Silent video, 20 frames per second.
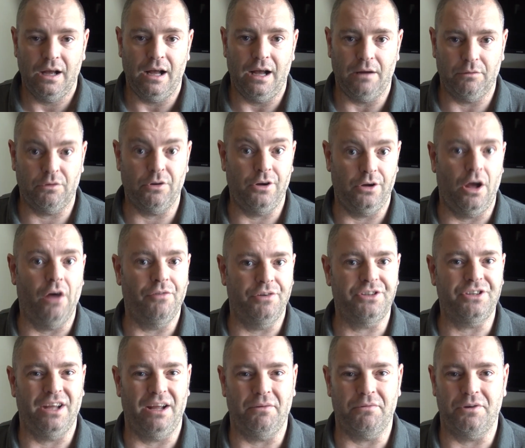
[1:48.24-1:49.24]
I'm gonna
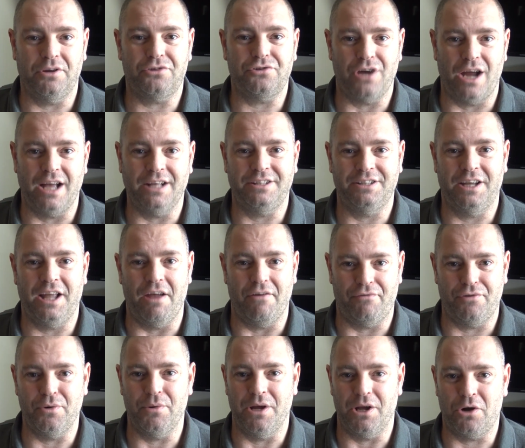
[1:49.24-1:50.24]
obviously I'm gonna try to get
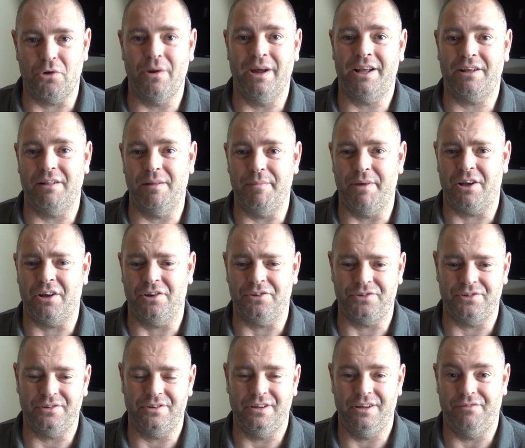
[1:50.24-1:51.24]
through it quickly
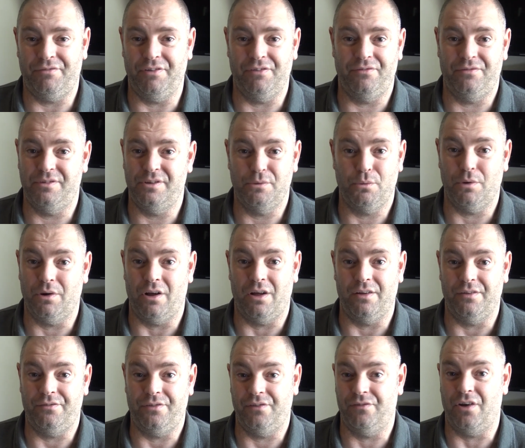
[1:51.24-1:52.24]
because if you you
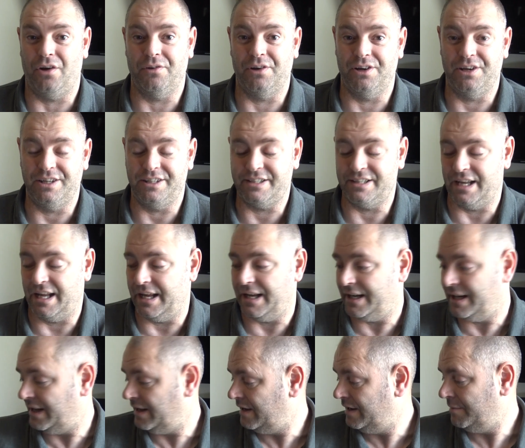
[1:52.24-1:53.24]
were if you've already
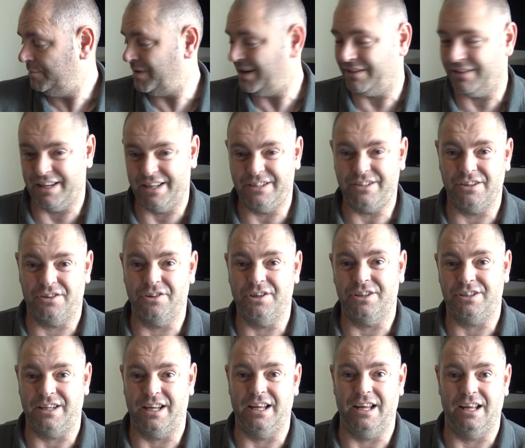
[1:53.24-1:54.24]
seen it, but at least you're gonna
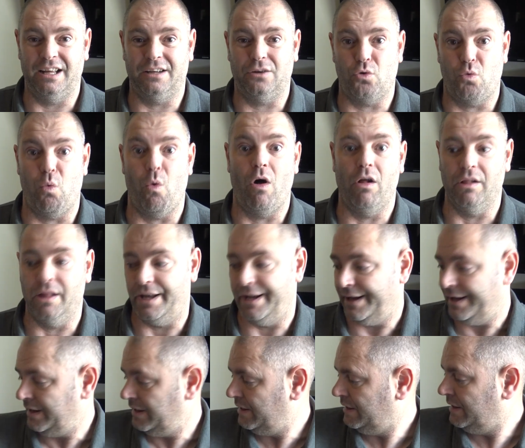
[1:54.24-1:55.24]
see it in
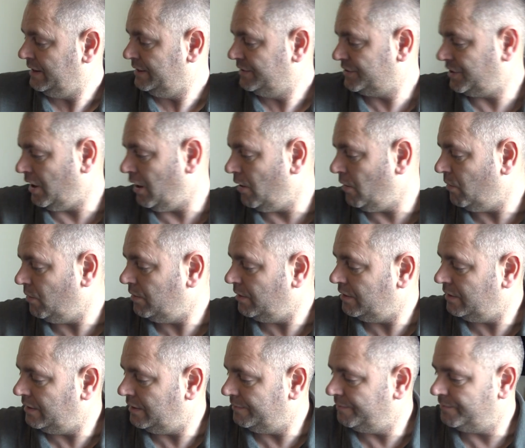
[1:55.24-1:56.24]
quality. So
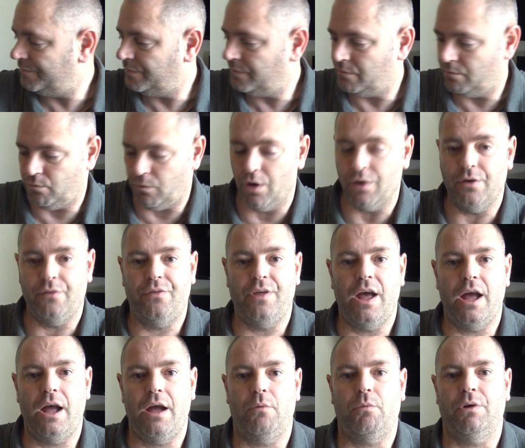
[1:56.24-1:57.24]
one of
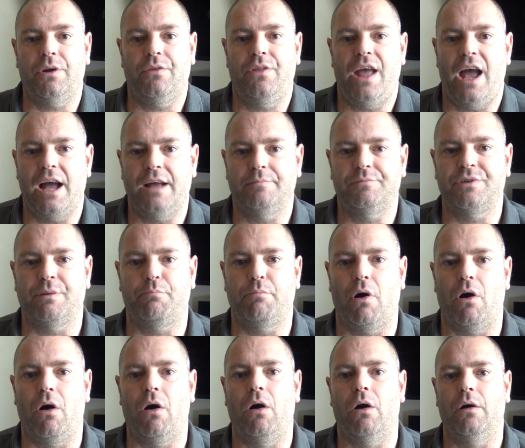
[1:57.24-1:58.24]
the one of the items I
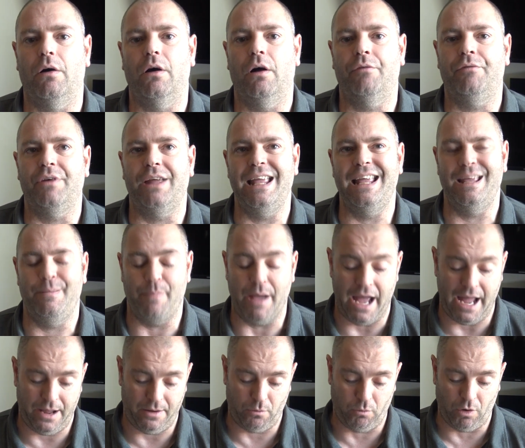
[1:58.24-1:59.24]
bought off
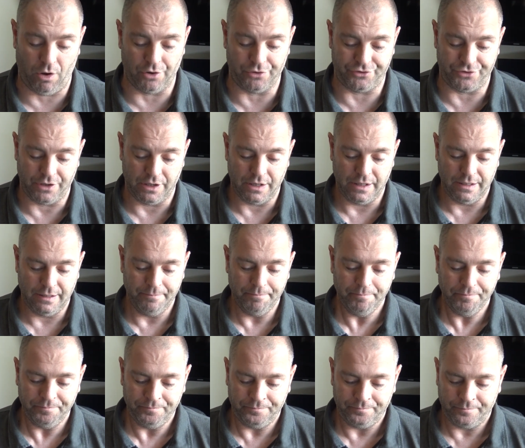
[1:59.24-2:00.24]
eBay was
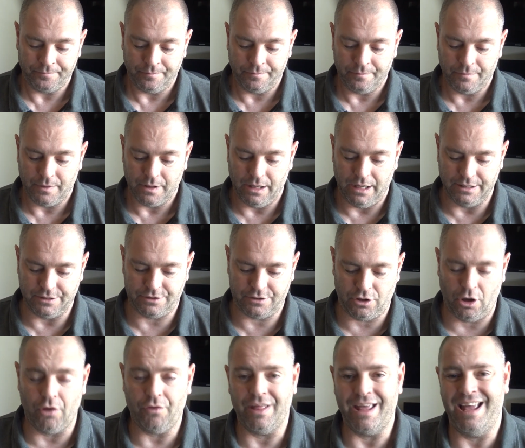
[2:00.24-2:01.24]
it's
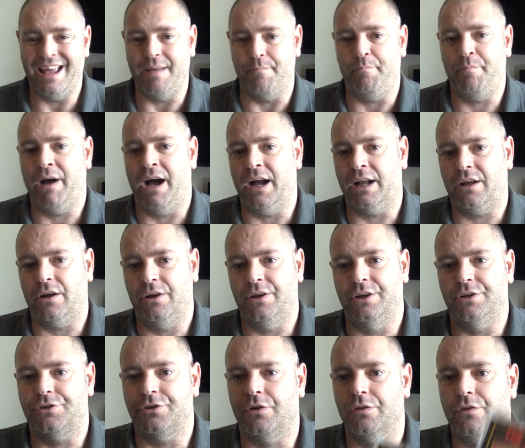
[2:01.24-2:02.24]
called the Hit Pack and
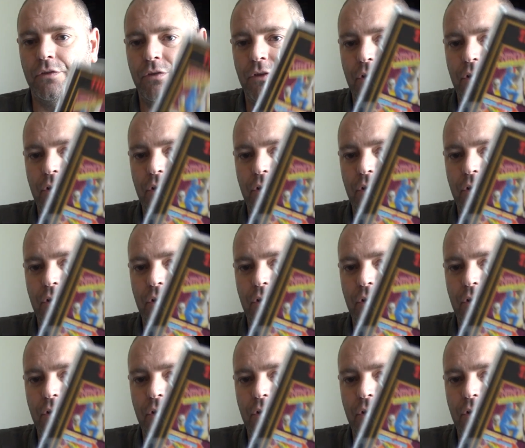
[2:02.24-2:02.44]
it's on